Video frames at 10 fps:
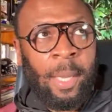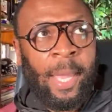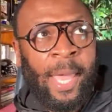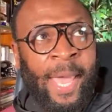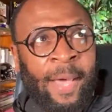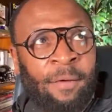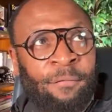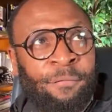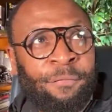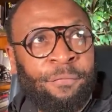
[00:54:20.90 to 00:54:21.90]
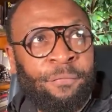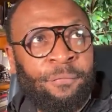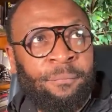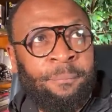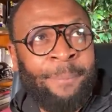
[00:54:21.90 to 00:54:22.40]
have
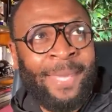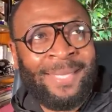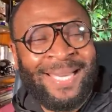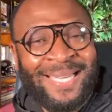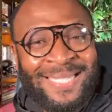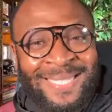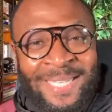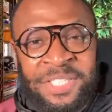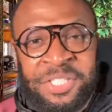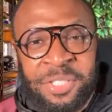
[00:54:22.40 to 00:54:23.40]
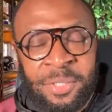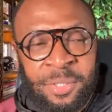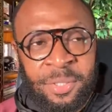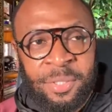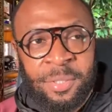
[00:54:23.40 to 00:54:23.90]
been
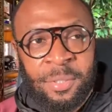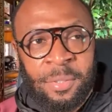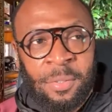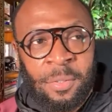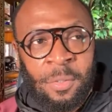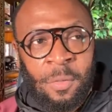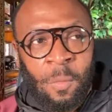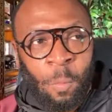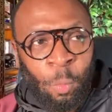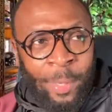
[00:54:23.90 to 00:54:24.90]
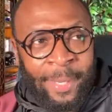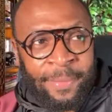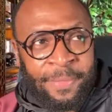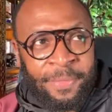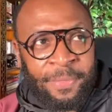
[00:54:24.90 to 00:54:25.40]
conditioned
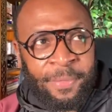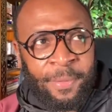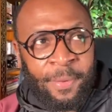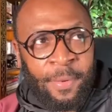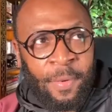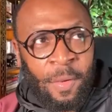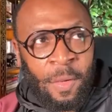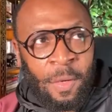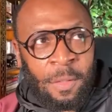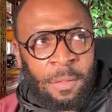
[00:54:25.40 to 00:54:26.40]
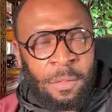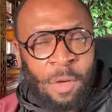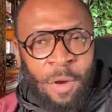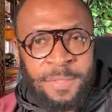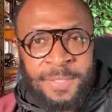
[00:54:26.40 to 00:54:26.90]
with
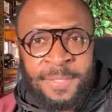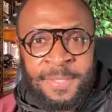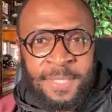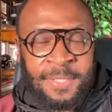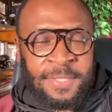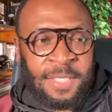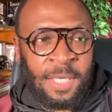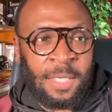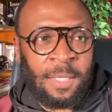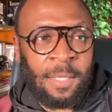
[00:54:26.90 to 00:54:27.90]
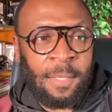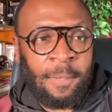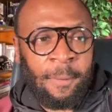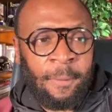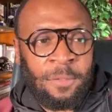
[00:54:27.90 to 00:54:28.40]
narcissistic
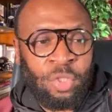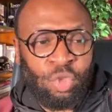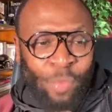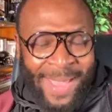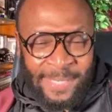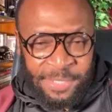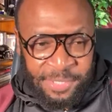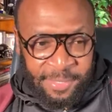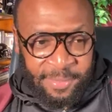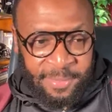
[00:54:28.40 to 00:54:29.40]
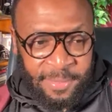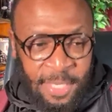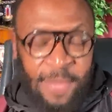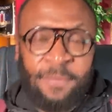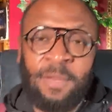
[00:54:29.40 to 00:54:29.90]
strategies.
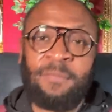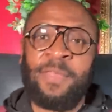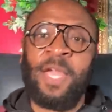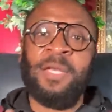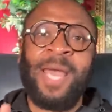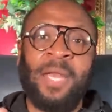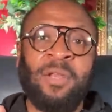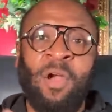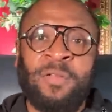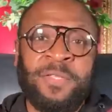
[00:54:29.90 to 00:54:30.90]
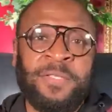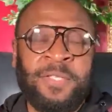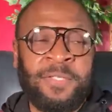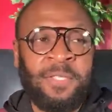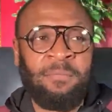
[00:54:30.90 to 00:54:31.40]
Even if they are not
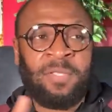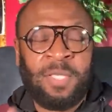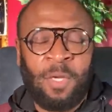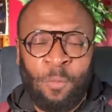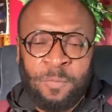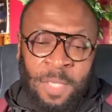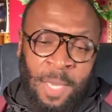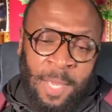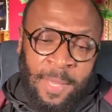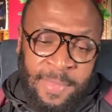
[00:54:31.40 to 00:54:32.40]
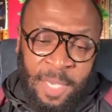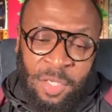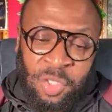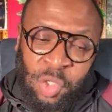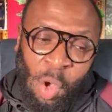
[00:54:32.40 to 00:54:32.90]
narcissists themselves, they are
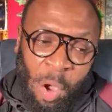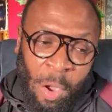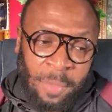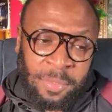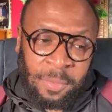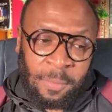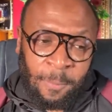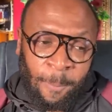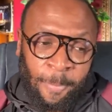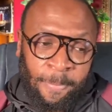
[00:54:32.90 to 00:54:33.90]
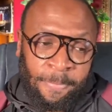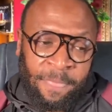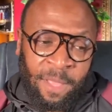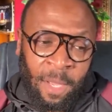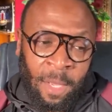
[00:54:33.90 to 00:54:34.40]
taught
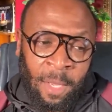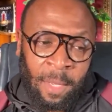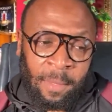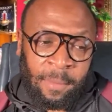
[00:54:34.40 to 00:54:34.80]
the,